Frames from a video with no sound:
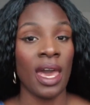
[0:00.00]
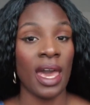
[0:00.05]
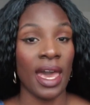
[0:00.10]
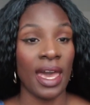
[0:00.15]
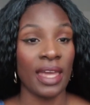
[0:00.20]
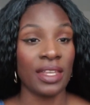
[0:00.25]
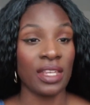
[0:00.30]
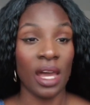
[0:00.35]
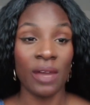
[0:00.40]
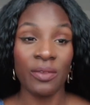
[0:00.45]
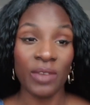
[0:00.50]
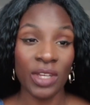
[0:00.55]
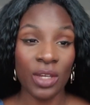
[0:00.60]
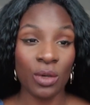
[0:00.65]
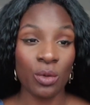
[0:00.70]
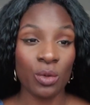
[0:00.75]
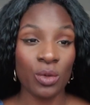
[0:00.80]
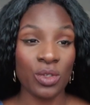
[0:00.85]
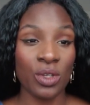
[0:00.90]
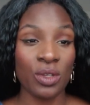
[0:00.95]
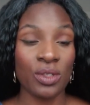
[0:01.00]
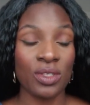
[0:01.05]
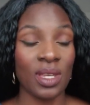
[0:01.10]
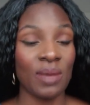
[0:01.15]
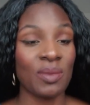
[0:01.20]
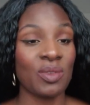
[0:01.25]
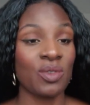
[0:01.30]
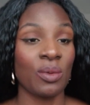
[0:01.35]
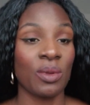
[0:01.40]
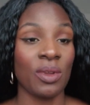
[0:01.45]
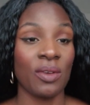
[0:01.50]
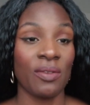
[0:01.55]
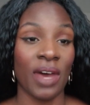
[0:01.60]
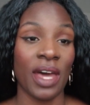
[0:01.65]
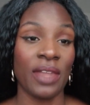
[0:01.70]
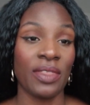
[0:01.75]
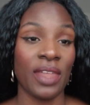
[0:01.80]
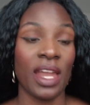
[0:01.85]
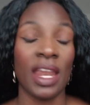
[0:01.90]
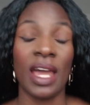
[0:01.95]
And I think it also stems from the
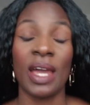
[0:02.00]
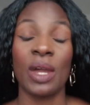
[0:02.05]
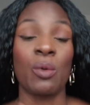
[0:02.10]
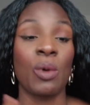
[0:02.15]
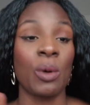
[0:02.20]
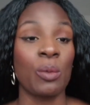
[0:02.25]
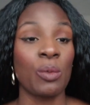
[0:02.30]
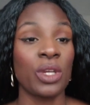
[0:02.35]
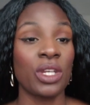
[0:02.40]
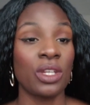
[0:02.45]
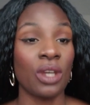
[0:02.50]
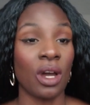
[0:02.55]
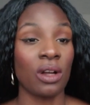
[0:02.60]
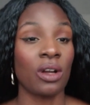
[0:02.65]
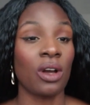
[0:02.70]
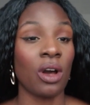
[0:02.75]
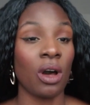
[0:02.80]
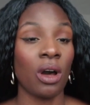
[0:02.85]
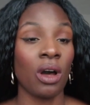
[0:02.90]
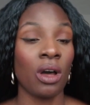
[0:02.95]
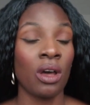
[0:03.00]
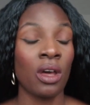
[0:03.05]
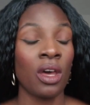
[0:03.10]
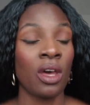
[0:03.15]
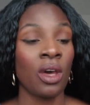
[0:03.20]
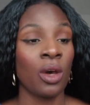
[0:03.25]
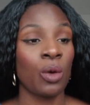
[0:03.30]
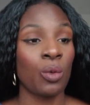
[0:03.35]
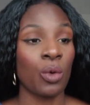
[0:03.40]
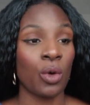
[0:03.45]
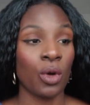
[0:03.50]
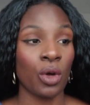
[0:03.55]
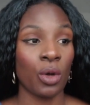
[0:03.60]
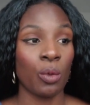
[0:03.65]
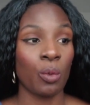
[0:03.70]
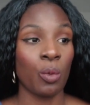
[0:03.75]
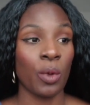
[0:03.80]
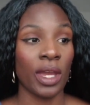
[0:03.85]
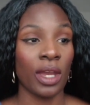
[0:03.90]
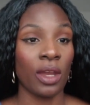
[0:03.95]
fact that, like, when we're younger,
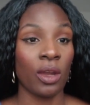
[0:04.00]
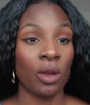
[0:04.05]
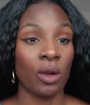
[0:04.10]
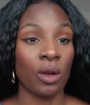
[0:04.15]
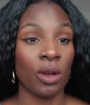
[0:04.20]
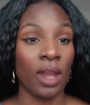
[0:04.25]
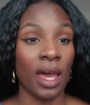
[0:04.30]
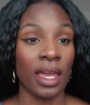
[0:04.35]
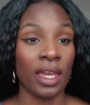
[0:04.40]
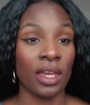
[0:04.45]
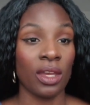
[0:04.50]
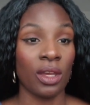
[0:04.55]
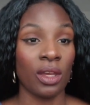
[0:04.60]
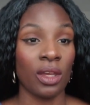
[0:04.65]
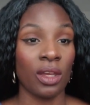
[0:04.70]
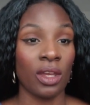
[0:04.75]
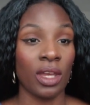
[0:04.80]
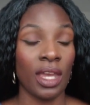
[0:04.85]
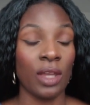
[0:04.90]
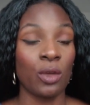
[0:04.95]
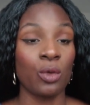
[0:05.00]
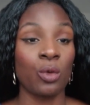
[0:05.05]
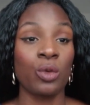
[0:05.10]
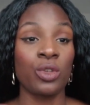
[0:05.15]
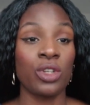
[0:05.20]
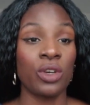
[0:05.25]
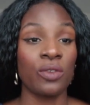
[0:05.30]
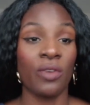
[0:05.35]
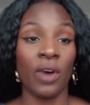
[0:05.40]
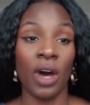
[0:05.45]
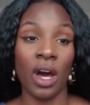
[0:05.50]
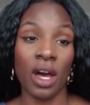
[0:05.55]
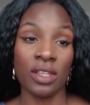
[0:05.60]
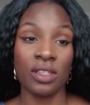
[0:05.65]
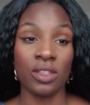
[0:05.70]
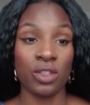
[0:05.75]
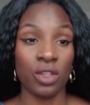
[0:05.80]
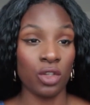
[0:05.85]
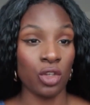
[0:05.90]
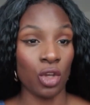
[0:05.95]
we're like, in order for
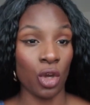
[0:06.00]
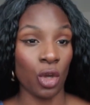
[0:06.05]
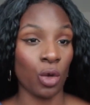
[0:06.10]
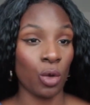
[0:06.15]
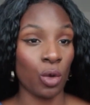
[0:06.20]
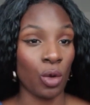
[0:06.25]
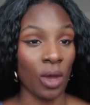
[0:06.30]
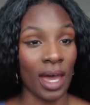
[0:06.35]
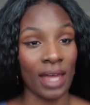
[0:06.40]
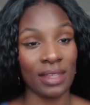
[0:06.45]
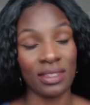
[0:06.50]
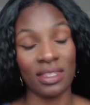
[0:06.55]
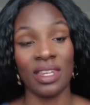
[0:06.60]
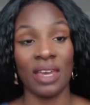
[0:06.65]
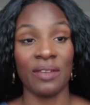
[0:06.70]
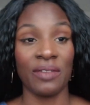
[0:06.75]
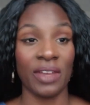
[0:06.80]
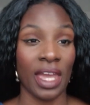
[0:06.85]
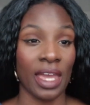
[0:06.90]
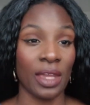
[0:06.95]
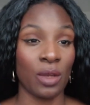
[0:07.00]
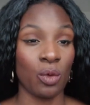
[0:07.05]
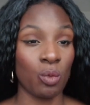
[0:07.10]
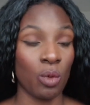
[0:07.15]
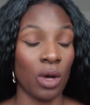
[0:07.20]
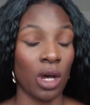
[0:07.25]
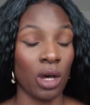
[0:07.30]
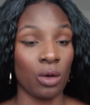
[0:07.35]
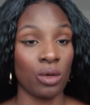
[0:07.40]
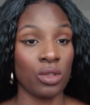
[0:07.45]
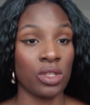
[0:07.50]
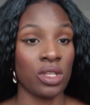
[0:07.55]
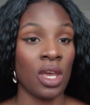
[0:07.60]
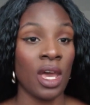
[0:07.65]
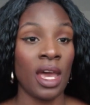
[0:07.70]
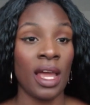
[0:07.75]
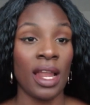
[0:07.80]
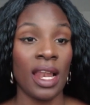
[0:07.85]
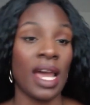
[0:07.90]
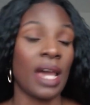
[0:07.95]
us to know how to navigate the world,
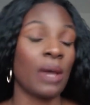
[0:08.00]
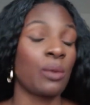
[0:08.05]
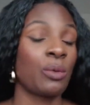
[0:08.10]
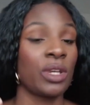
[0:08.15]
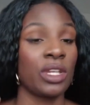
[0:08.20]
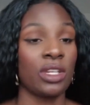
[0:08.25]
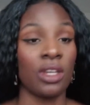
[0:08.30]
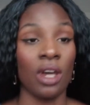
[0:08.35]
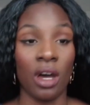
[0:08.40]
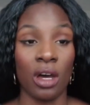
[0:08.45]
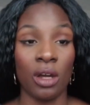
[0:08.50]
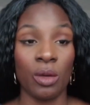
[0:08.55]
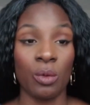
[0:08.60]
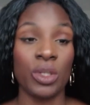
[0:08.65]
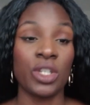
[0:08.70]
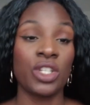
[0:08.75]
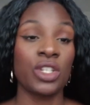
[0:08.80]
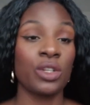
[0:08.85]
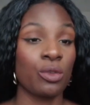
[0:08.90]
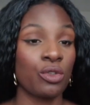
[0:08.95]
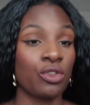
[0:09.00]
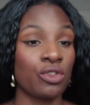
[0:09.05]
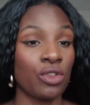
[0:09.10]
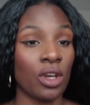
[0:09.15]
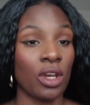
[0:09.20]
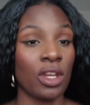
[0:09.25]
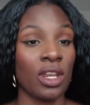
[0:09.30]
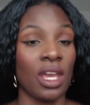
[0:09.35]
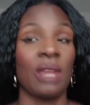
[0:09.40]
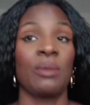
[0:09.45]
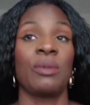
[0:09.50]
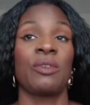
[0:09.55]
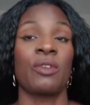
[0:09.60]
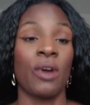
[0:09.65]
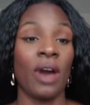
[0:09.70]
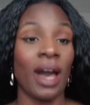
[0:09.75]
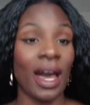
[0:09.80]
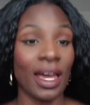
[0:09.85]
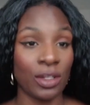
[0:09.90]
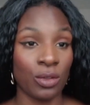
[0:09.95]
like, we're young, we're children, and we've
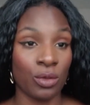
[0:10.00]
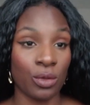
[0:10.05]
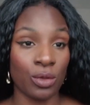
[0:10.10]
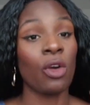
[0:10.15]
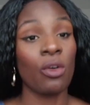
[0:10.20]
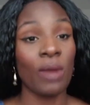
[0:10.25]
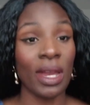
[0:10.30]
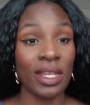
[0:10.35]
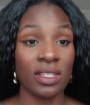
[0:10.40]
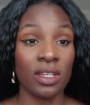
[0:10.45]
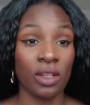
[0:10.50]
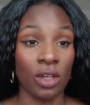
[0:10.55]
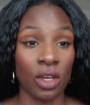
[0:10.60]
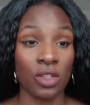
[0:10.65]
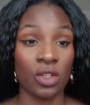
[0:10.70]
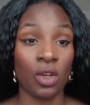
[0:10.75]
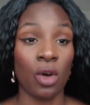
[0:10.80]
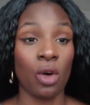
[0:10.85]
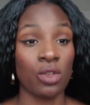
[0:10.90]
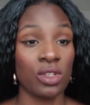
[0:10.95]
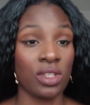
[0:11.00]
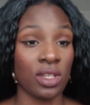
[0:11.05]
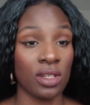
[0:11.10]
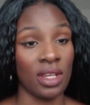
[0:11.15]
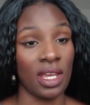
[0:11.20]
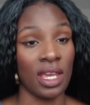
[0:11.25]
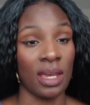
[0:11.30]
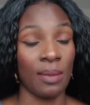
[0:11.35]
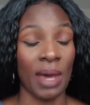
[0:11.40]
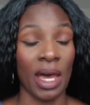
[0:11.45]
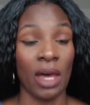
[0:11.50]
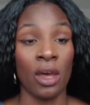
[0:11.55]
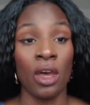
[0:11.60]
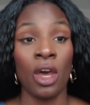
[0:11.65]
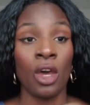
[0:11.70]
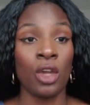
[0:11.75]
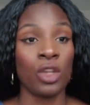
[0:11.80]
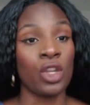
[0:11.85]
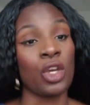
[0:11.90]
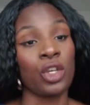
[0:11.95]
got adults correcting us constantly about,
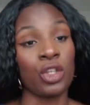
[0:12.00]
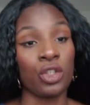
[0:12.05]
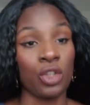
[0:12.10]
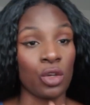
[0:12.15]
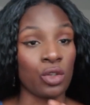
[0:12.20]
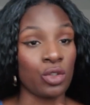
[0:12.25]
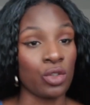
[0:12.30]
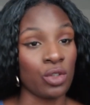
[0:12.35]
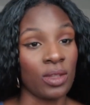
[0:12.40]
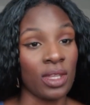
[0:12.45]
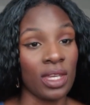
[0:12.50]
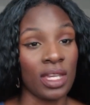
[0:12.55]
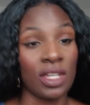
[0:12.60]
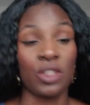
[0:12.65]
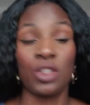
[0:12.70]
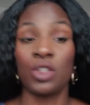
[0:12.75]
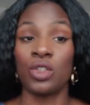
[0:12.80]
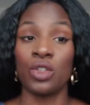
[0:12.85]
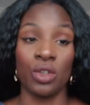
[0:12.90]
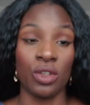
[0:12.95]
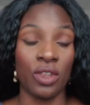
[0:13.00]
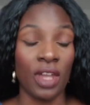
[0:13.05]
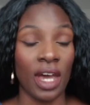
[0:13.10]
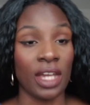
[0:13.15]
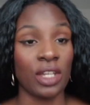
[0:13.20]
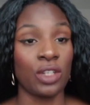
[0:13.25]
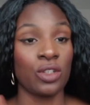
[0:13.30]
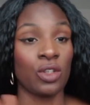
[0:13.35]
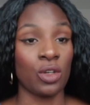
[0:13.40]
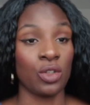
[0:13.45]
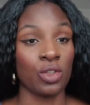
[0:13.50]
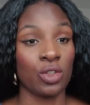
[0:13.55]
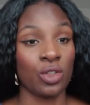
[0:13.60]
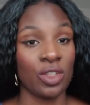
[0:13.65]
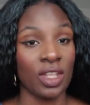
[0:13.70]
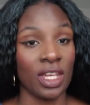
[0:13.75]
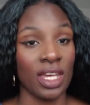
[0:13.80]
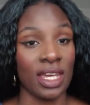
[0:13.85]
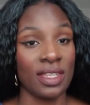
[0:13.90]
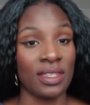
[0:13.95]
no, you don't do this, you do that, you don't do
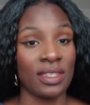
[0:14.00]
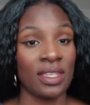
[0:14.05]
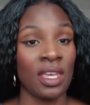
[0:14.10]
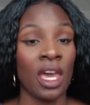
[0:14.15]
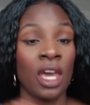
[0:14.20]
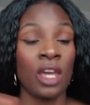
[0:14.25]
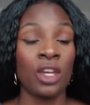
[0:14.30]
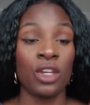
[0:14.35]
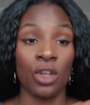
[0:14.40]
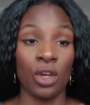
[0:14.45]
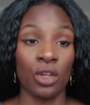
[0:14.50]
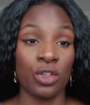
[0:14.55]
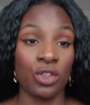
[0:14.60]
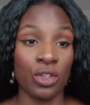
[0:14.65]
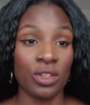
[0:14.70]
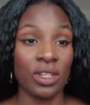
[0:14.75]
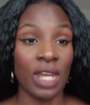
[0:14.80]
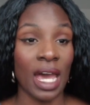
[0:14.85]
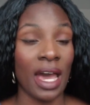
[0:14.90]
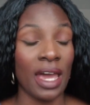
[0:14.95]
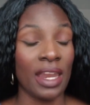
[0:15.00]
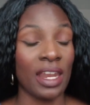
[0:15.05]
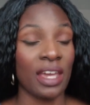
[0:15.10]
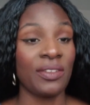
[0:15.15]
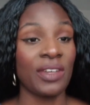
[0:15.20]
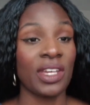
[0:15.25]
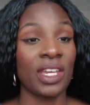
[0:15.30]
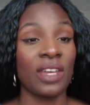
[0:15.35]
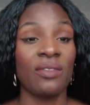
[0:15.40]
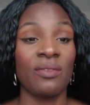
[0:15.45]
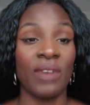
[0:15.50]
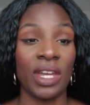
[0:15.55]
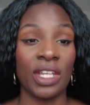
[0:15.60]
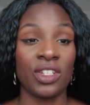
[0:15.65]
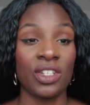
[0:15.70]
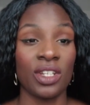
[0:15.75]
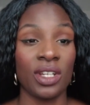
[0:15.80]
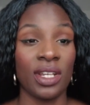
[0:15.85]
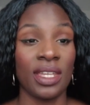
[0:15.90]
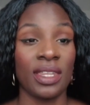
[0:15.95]
this, you don't do that. And I think
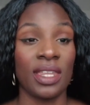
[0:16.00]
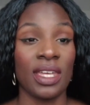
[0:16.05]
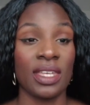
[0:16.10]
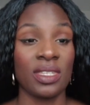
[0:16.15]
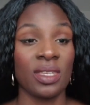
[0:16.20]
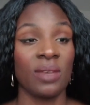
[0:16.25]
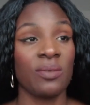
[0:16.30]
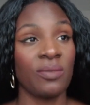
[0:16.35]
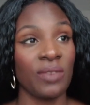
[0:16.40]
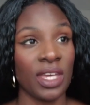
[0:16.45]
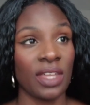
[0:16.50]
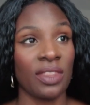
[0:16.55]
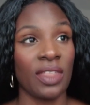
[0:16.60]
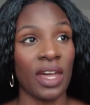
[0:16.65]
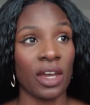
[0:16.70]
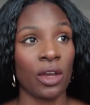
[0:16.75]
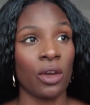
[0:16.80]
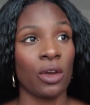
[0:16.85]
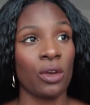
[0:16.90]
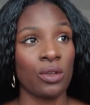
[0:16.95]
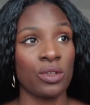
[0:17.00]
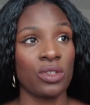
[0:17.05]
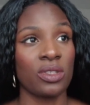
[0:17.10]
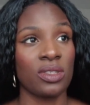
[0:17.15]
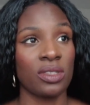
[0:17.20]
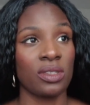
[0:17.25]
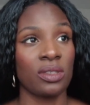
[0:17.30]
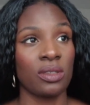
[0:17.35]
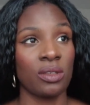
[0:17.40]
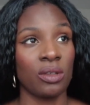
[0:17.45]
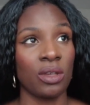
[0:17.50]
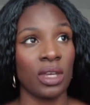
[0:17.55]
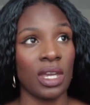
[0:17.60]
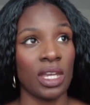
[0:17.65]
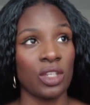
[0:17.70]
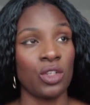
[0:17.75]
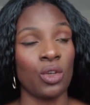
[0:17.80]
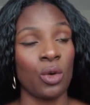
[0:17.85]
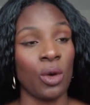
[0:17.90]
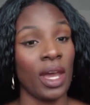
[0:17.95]
eventually there's something that goes
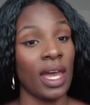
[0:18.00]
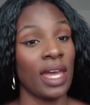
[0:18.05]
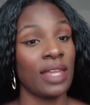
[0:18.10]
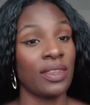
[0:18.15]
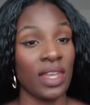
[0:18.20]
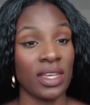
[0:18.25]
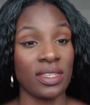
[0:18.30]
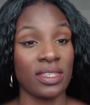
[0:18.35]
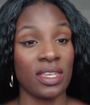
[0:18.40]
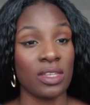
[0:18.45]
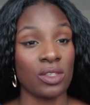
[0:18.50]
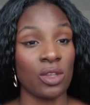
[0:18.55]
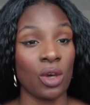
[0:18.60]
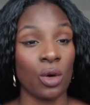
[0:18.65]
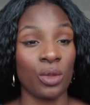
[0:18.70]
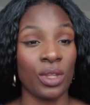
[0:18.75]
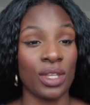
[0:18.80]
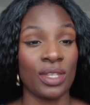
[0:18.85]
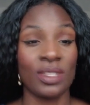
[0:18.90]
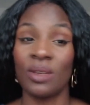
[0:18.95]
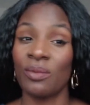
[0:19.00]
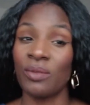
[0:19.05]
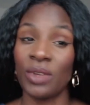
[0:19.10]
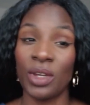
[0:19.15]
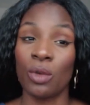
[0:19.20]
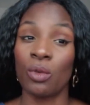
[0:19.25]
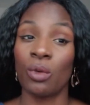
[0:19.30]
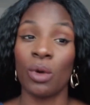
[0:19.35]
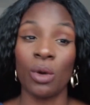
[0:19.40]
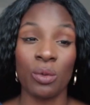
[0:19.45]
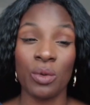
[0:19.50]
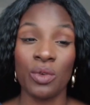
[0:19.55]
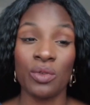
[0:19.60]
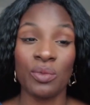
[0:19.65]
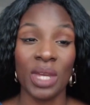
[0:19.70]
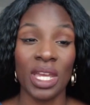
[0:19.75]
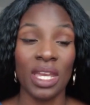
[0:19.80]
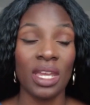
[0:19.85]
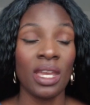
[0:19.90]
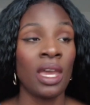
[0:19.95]
in your head that says, oh, there's something wrong with
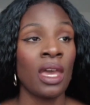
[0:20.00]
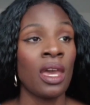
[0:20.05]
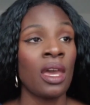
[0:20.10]
me.